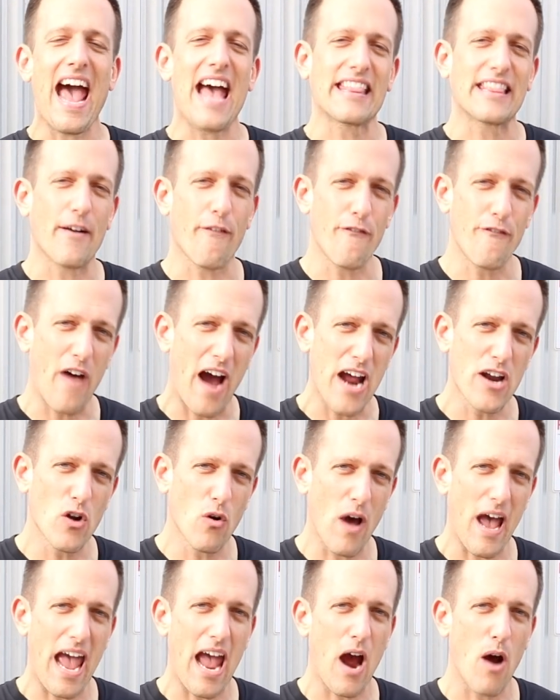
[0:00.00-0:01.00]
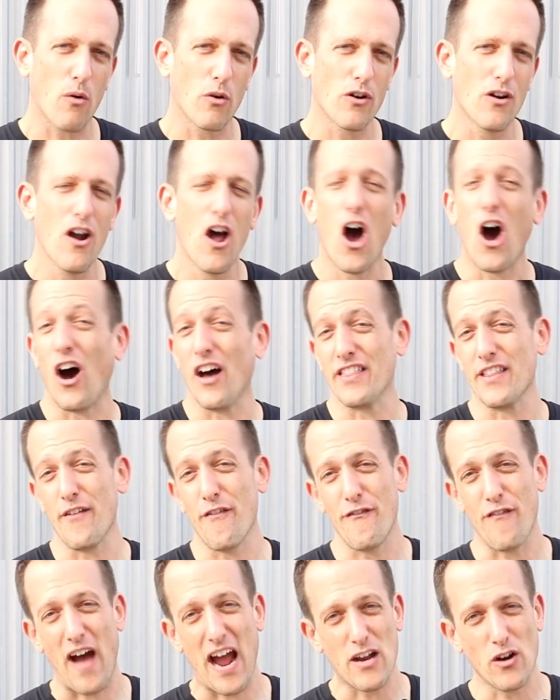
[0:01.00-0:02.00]
At the final hour, on
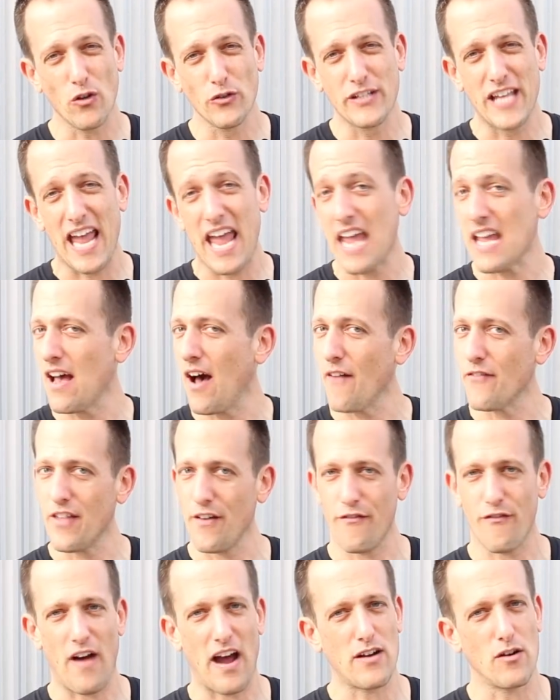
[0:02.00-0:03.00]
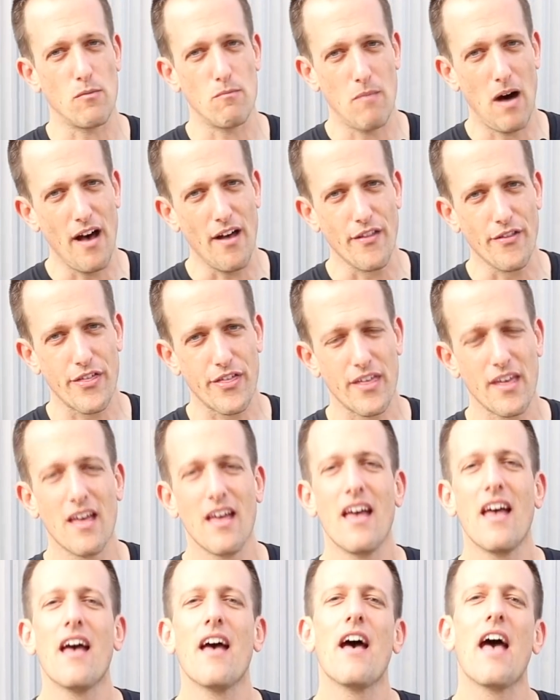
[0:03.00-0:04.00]
the final day of the final month,
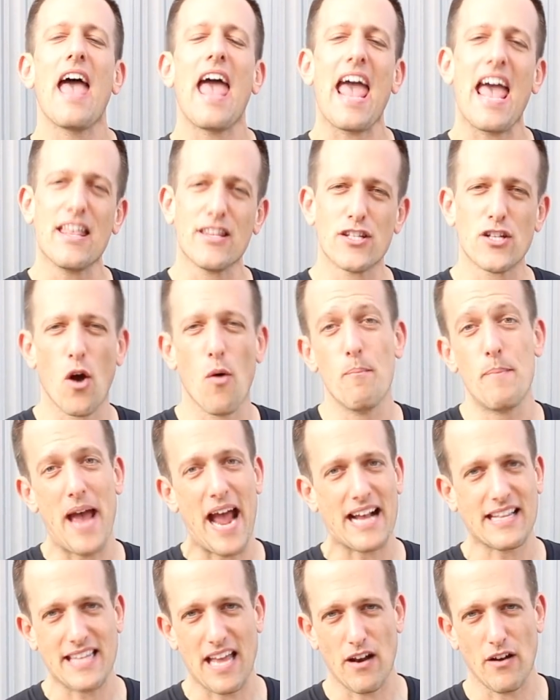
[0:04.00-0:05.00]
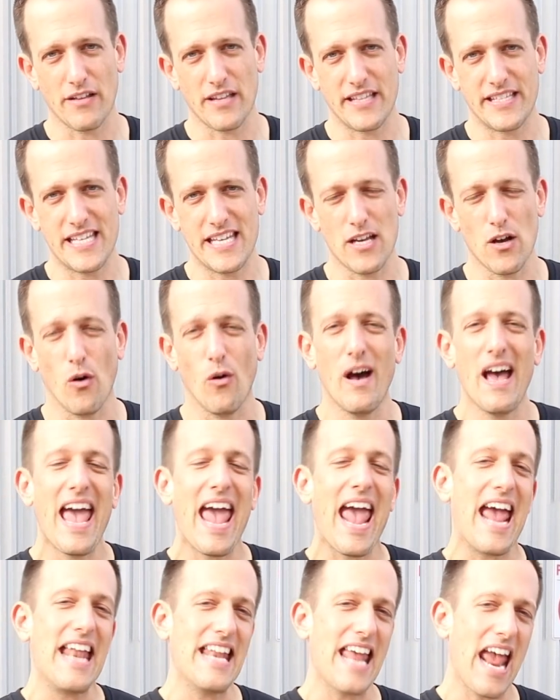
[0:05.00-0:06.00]
Enzo backed out on the deal,
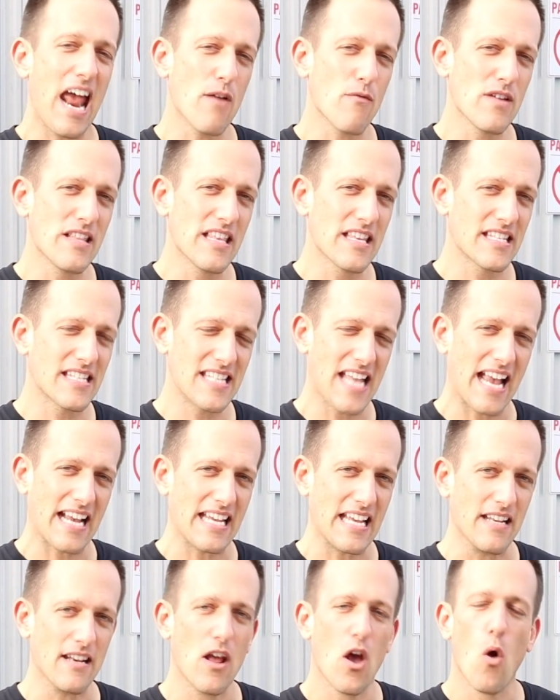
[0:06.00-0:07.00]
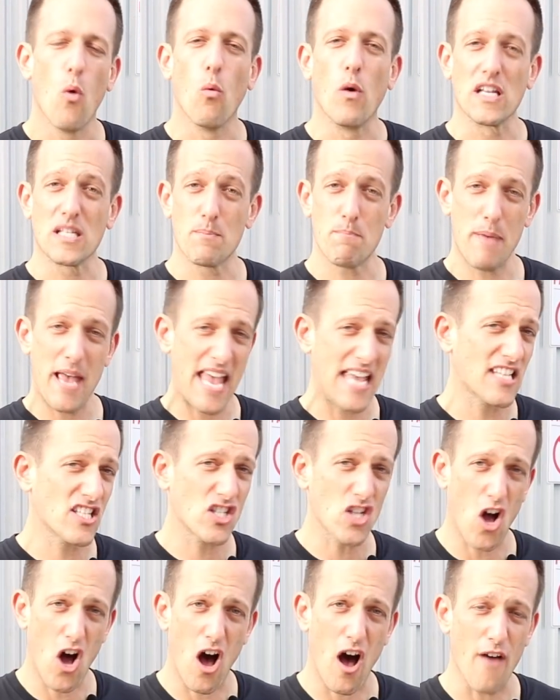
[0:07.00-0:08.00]
and Henry II was
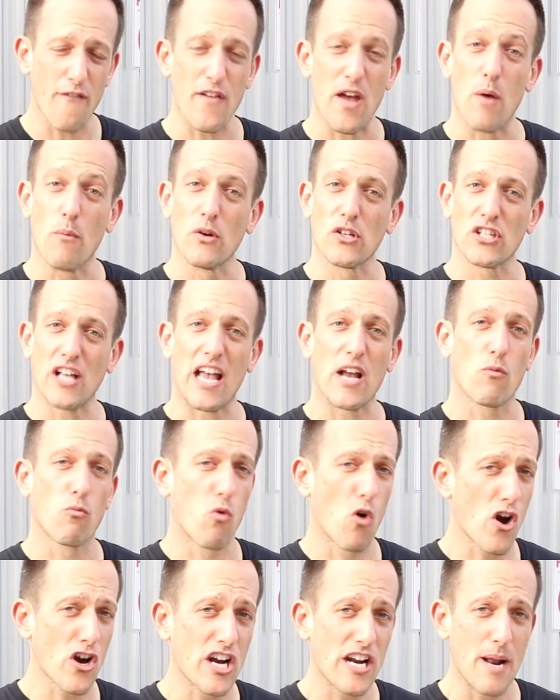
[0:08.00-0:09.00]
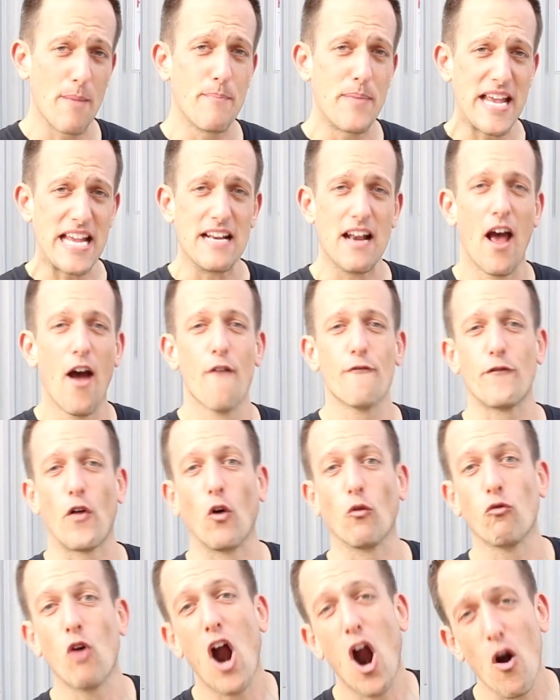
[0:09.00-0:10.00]
pissed off and was like, we're gonna beat
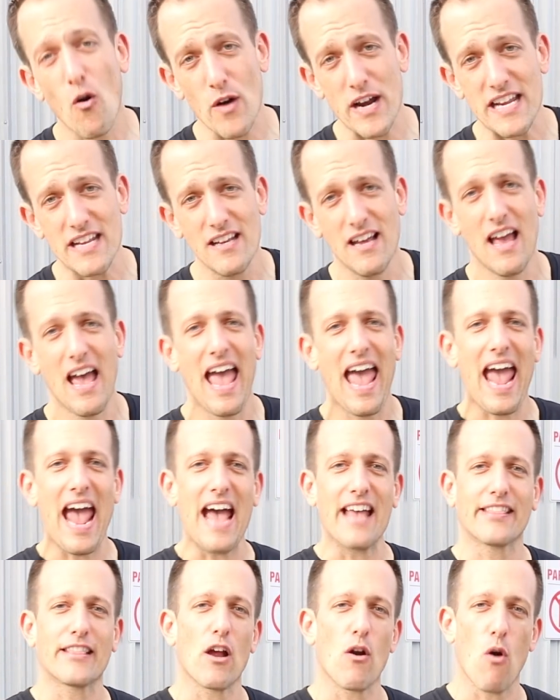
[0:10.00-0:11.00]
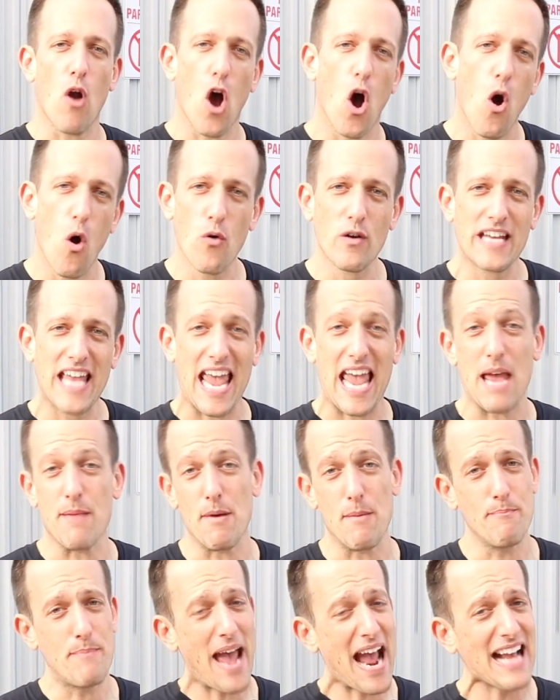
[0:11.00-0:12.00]
Ferrari at their own
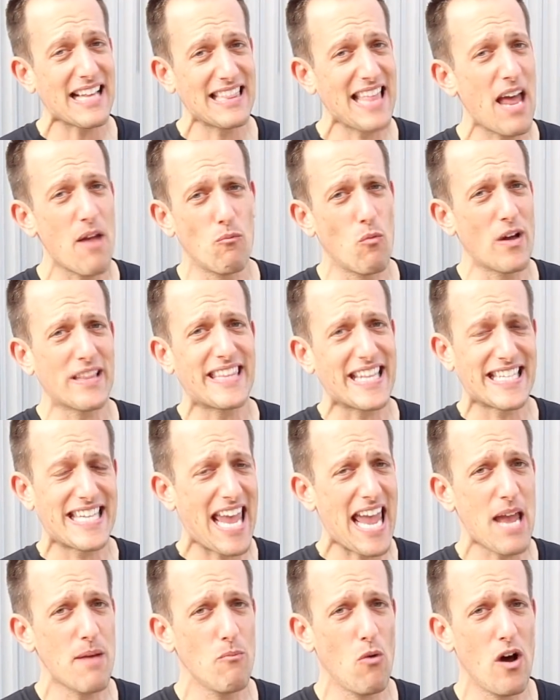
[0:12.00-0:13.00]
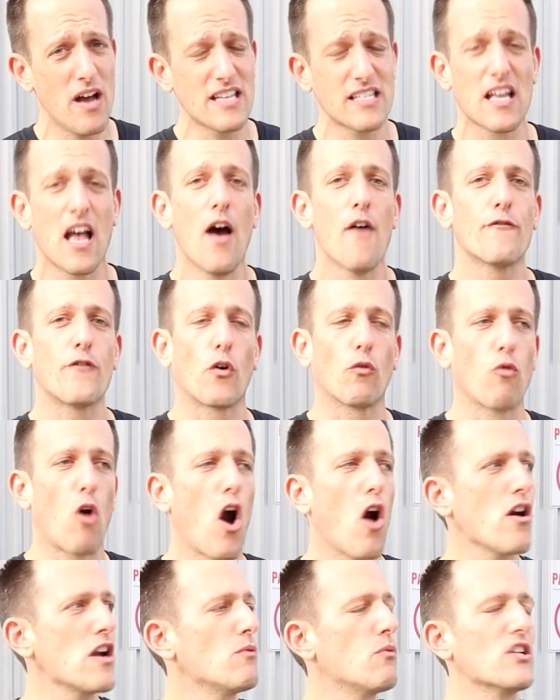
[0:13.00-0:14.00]
game. And back then, what the game was,
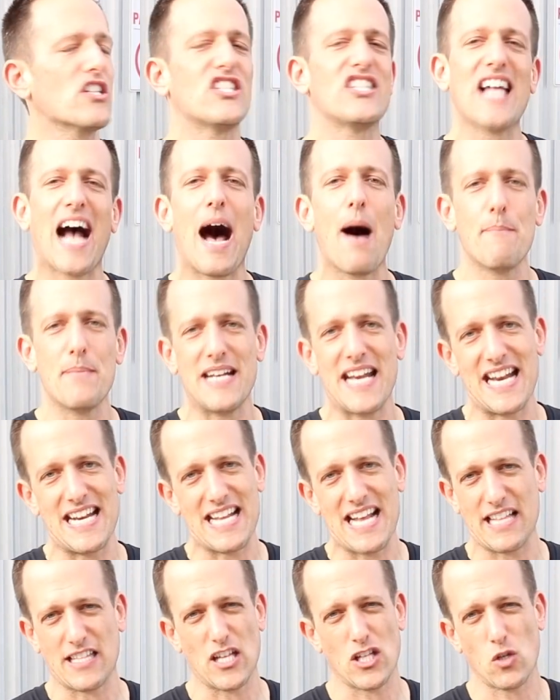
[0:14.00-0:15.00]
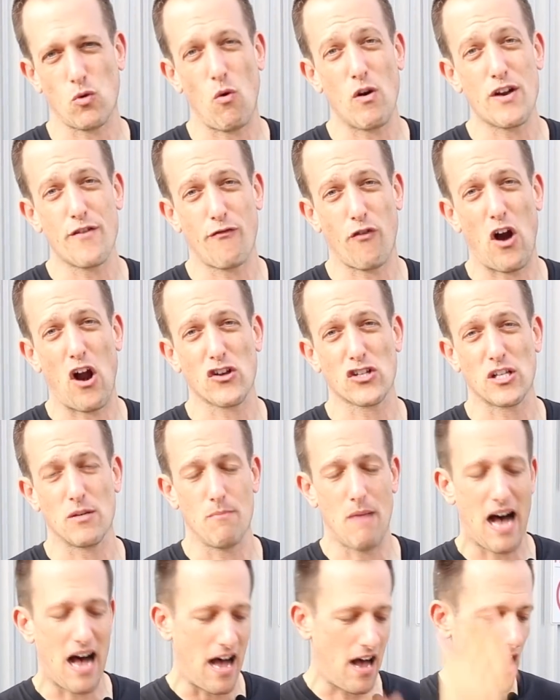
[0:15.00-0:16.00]
Ferrari was dominating at the 24
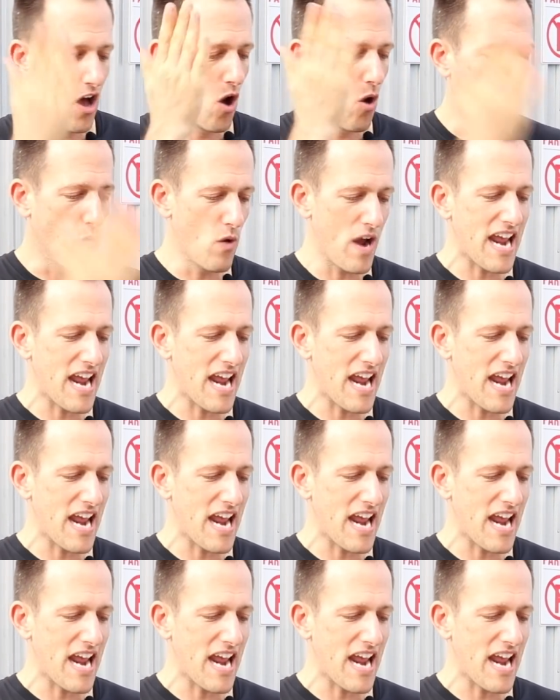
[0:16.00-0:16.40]
Hours of Le Mans.